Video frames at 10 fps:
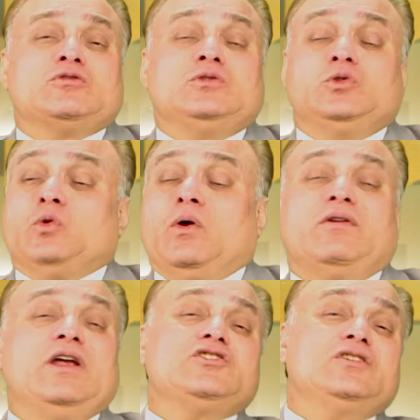due to
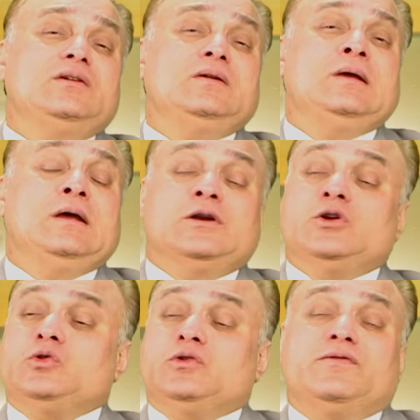aggression,
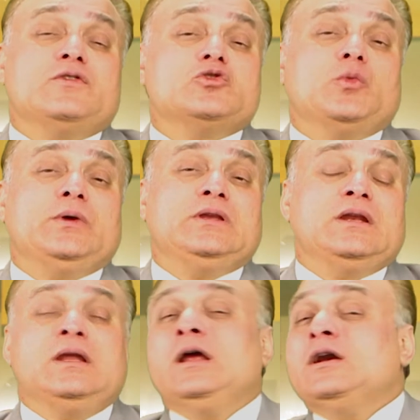due to difference
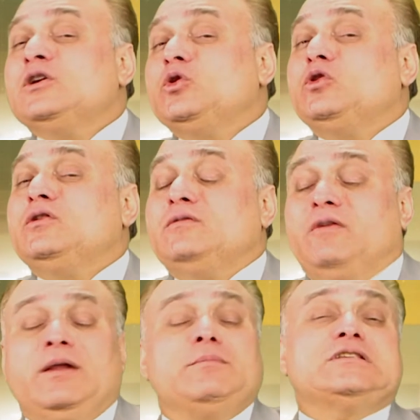opinion, due to
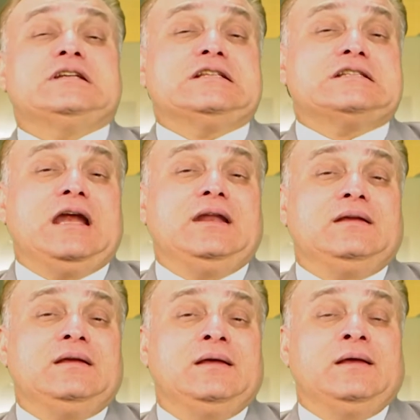development
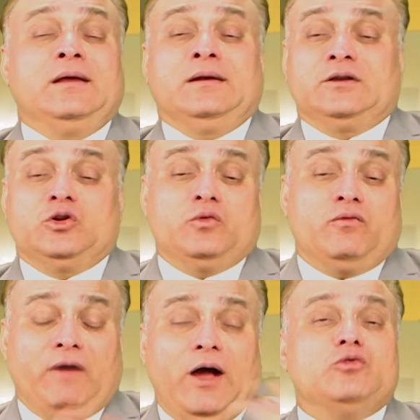misunderstanding, due to
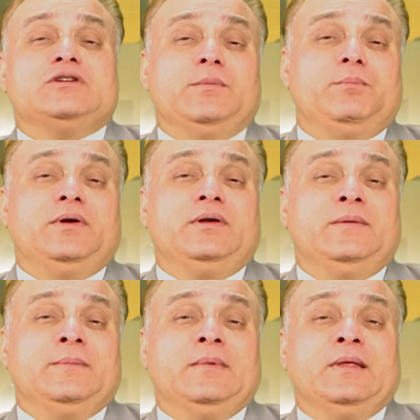foul temper.
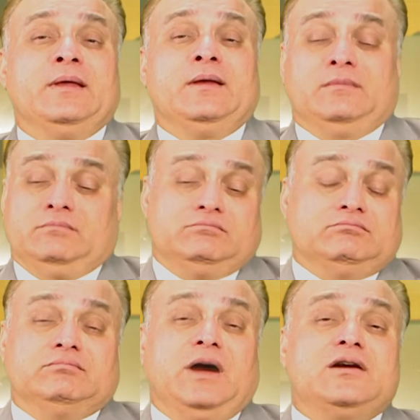
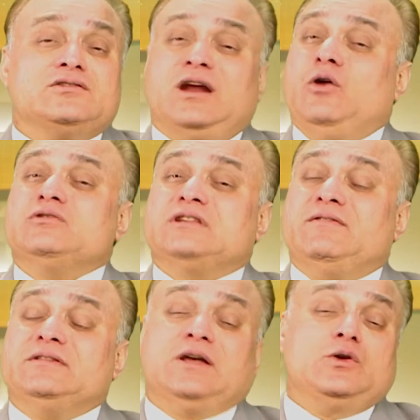Mars Rahu in
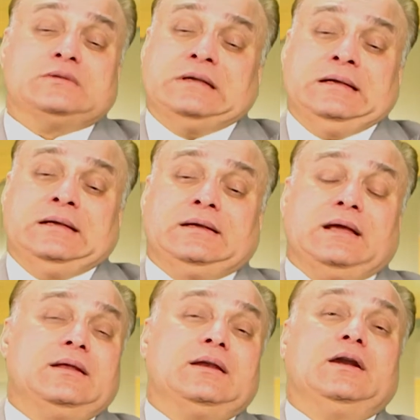7th house
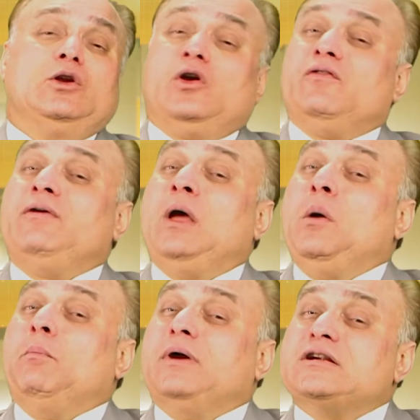can create a lot
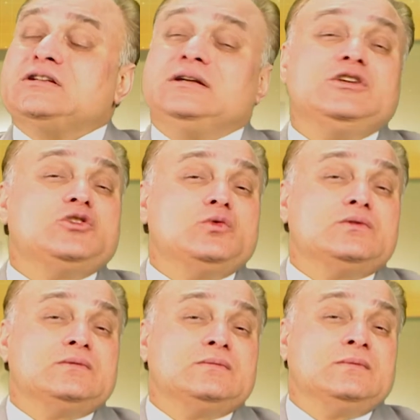of personal
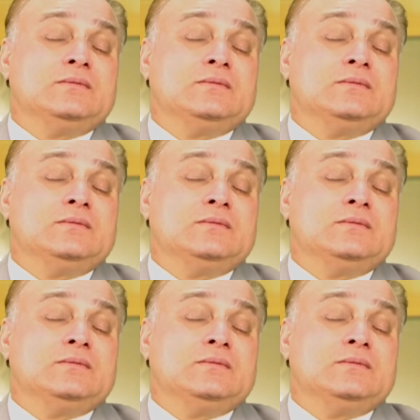issues,